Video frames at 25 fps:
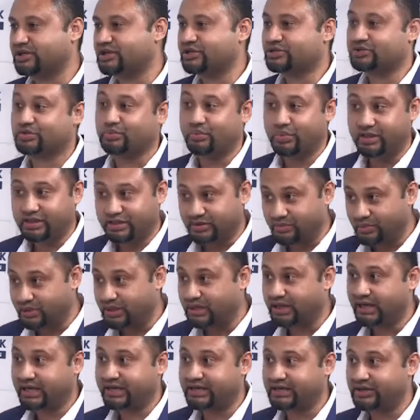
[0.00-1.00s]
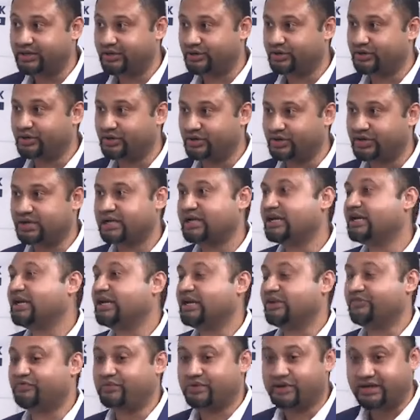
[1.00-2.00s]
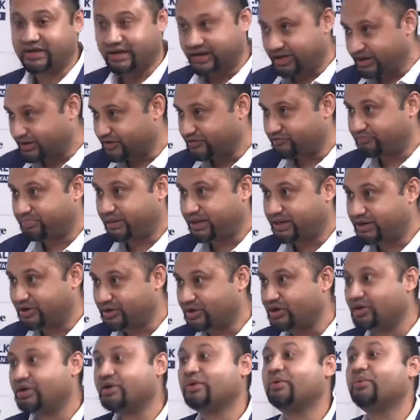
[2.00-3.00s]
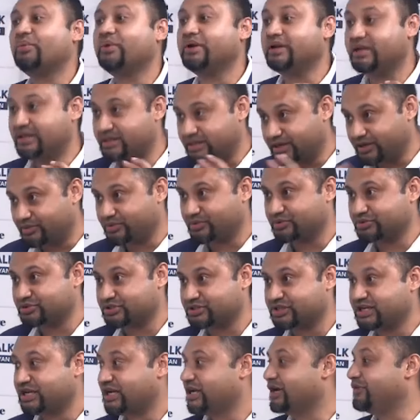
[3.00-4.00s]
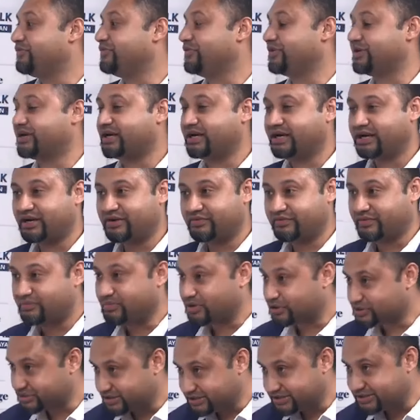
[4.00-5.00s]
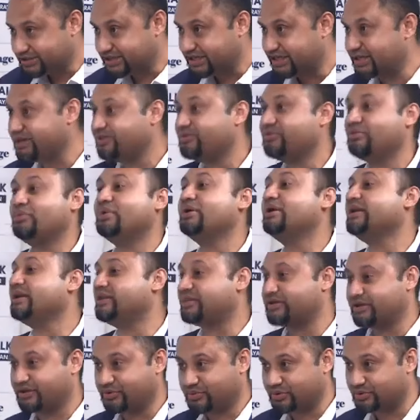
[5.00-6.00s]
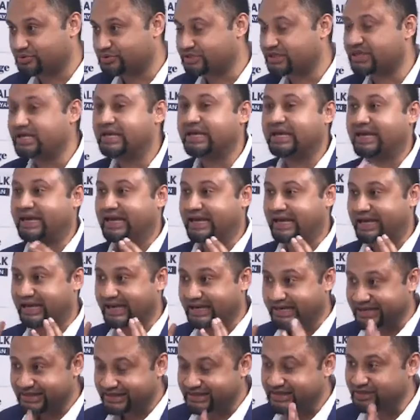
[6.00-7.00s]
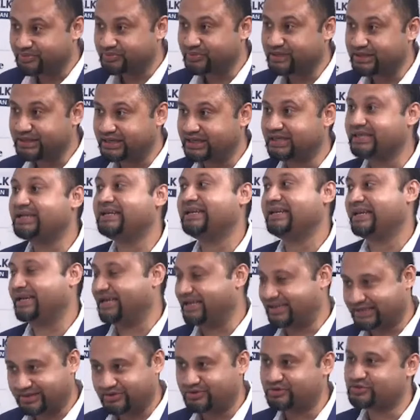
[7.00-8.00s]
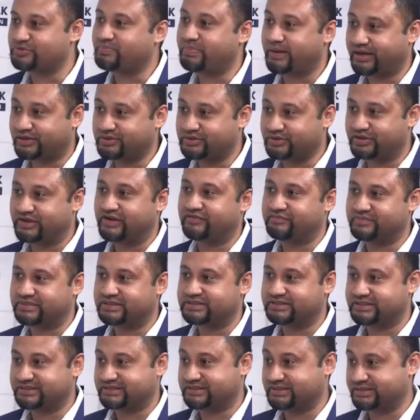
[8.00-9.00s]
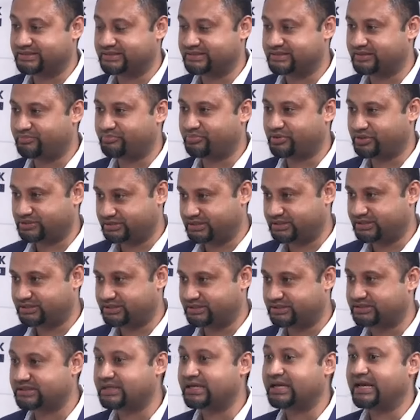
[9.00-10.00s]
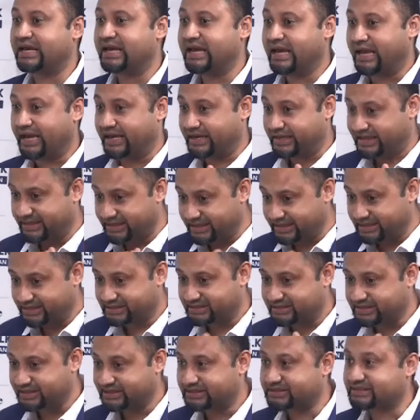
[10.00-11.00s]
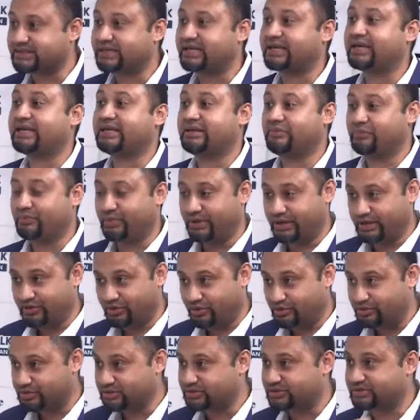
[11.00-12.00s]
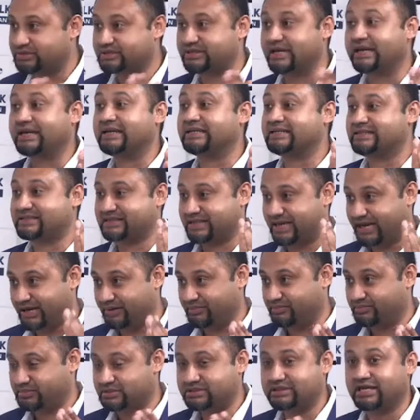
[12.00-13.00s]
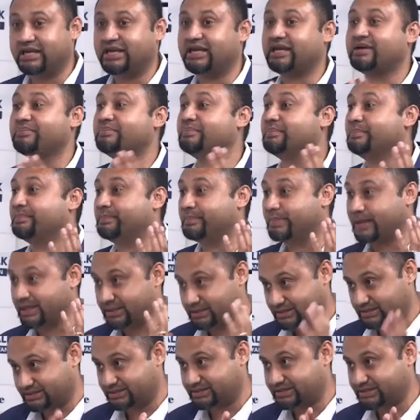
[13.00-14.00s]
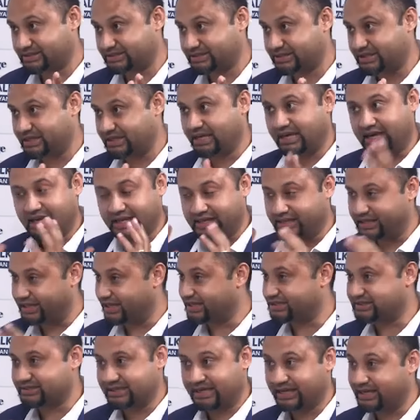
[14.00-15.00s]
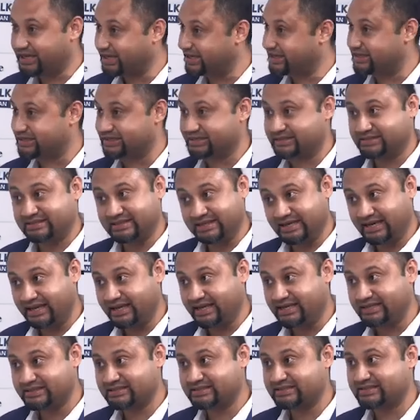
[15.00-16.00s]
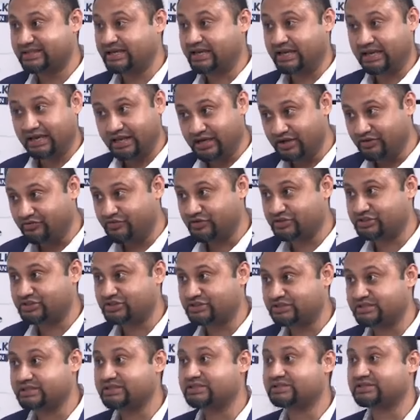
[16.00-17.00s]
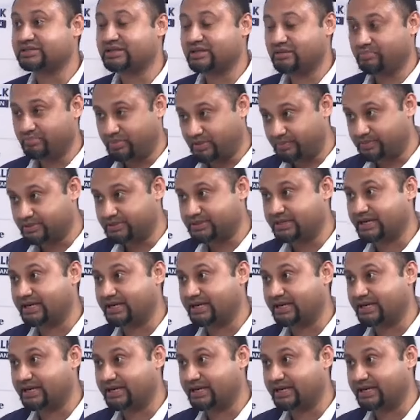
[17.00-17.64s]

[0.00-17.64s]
So whether we like it or not, if we run out of Panadol, we need 3 quotes. If we run out of amoxicillin, we need 3 quotes. Anything we need, it goes back to government systems and processes. And these things, we know, take time, take months. And that's, again, delays, inefficiencies, people die.